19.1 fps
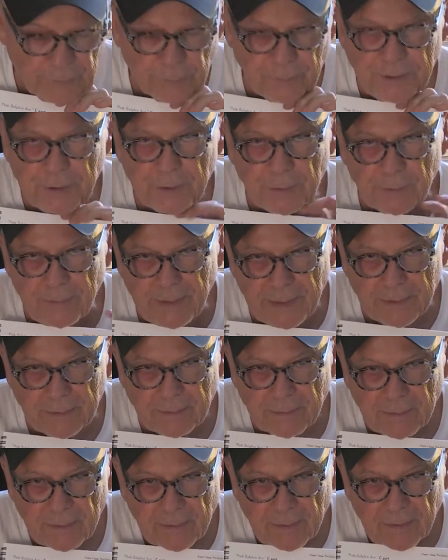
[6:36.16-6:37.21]
to
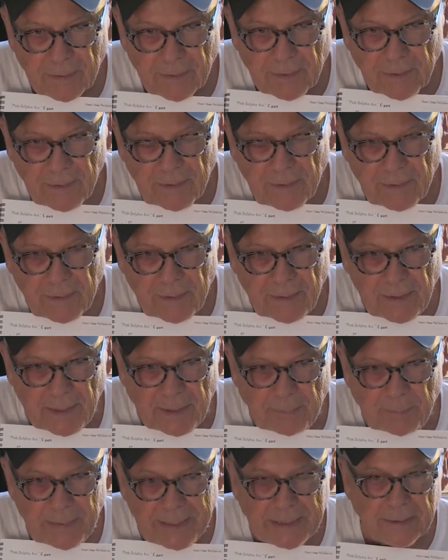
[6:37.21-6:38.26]
reiterate,
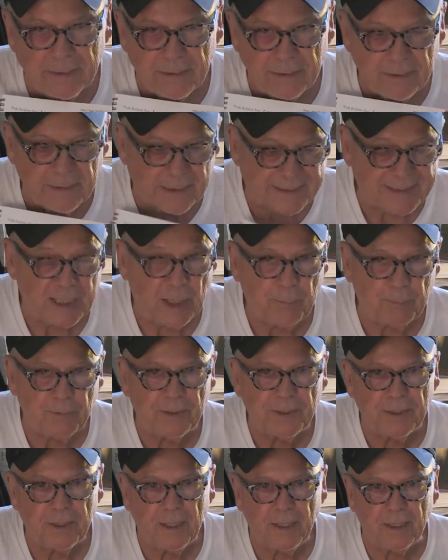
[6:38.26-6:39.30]
I made a
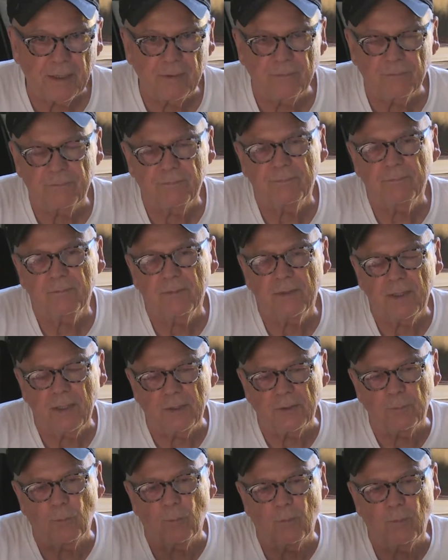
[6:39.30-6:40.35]
template out of
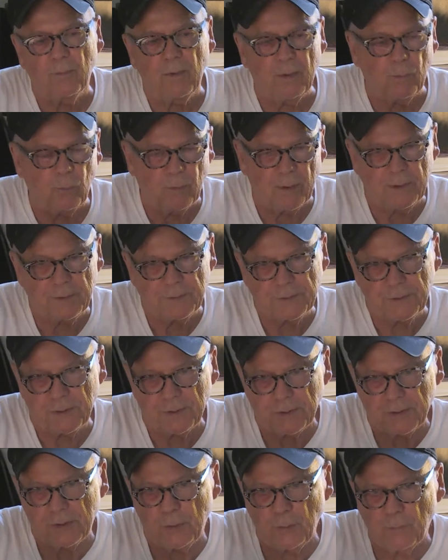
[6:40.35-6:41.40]
a
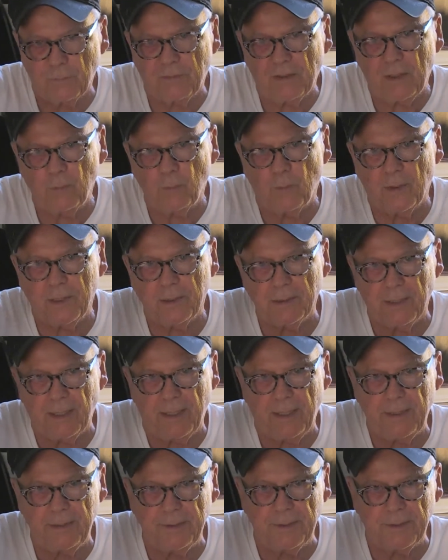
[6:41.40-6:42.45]
1-6-2-5-1
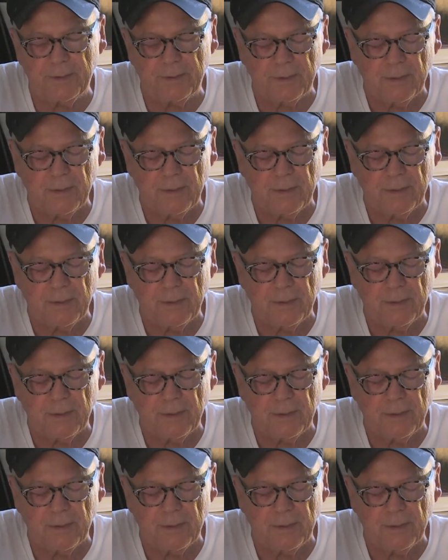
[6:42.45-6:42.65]
line